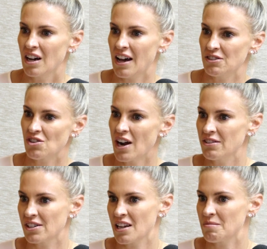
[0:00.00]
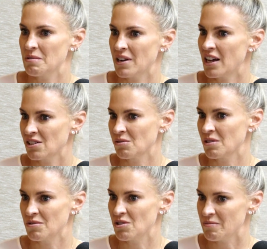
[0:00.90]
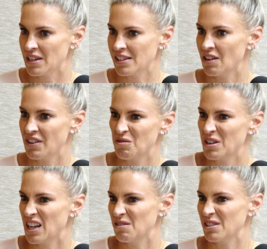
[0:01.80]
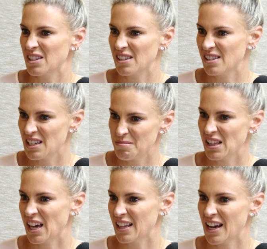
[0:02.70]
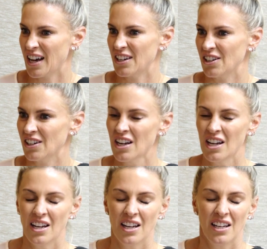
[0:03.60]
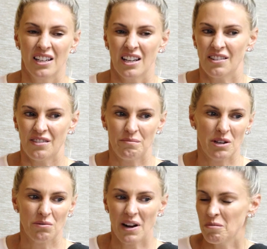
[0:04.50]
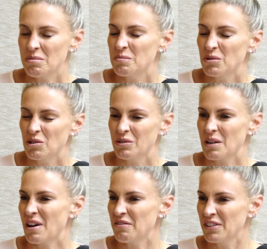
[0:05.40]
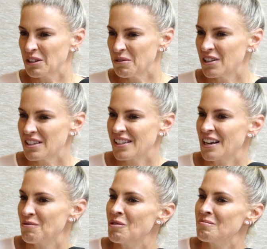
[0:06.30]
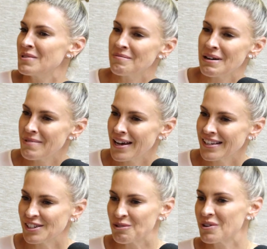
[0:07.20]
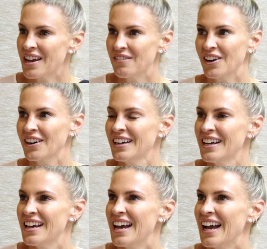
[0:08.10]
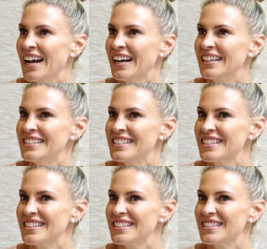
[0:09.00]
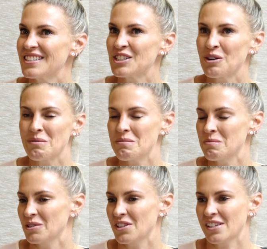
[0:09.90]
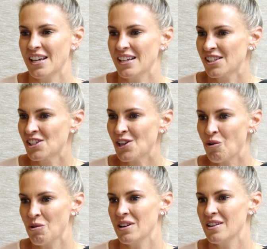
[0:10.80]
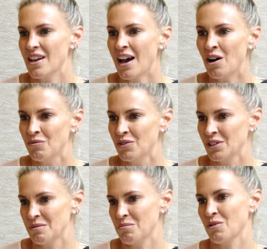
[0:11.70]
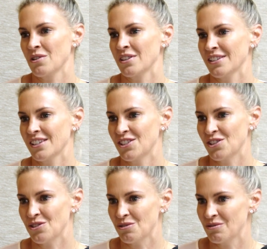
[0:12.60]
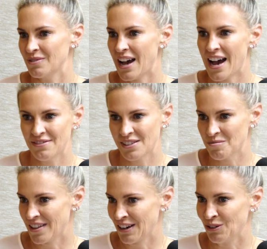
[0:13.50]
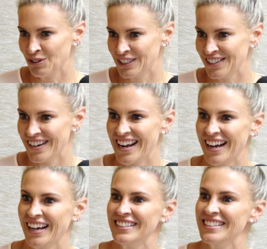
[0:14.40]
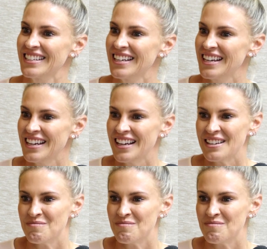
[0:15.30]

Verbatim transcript: I'll have a driver take me, but I just want to do it myself. I don't want anyone to see me like that or be around people when I'm not feeling well because then I won't be at my best or whatever. And so many people just say it's so helpful and important to have someone there holding your hand. It is.